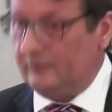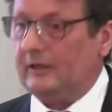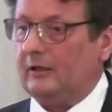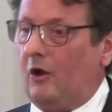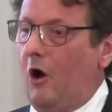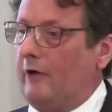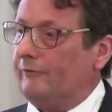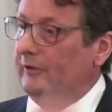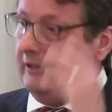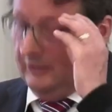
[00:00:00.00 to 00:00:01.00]
their
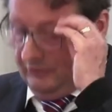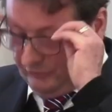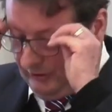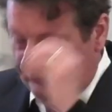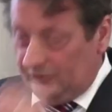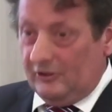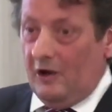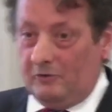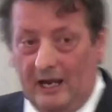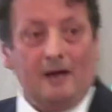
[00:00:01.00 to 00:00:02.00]
life. So you
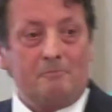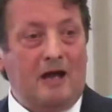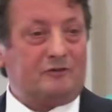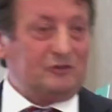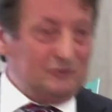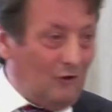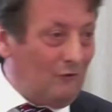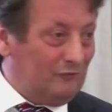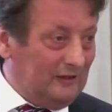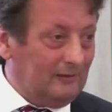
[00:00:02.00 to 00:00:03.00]
know how much is
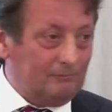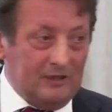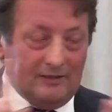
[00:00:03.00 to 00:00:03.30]
on there.